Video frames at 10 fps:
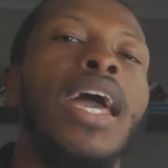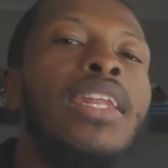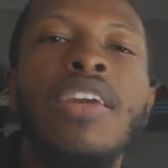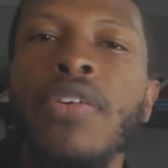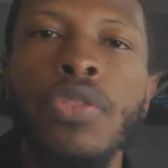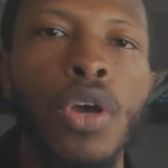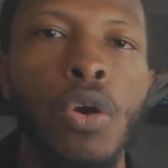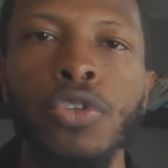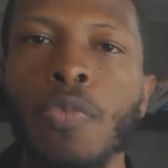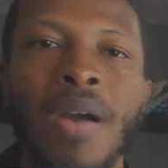And even
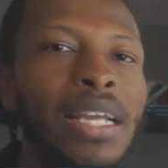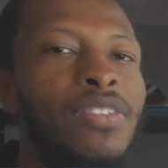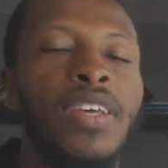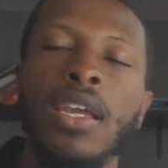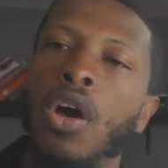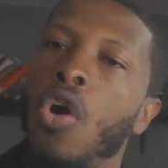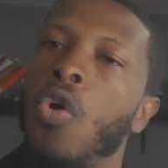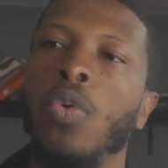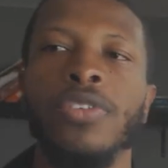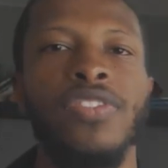though you might say,
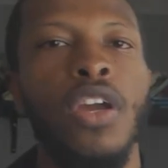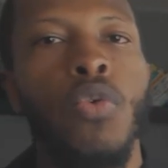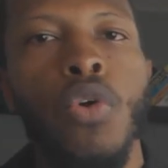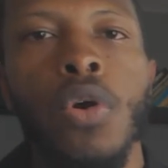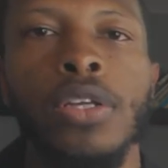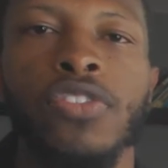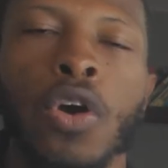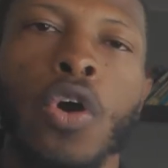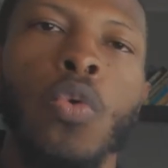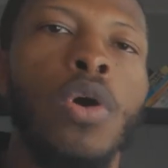oh, well,
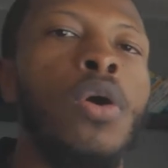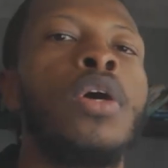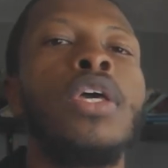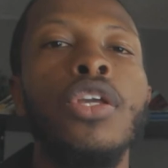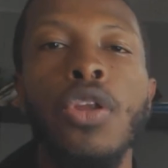steroids, oh, well,